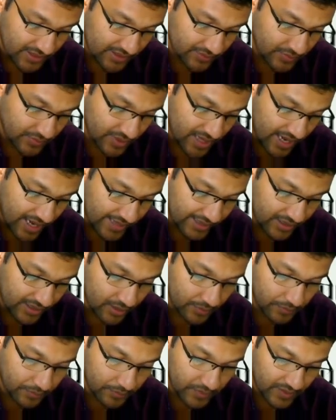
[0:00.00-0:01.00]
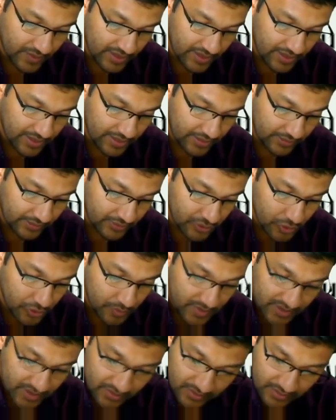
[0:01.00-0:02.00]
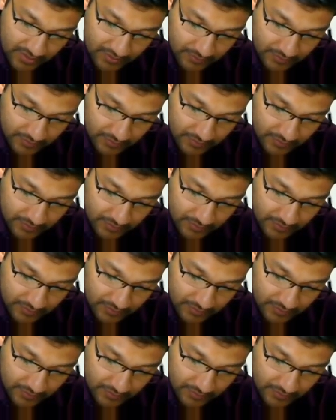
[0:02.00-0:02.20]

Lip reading: we're adding up humans,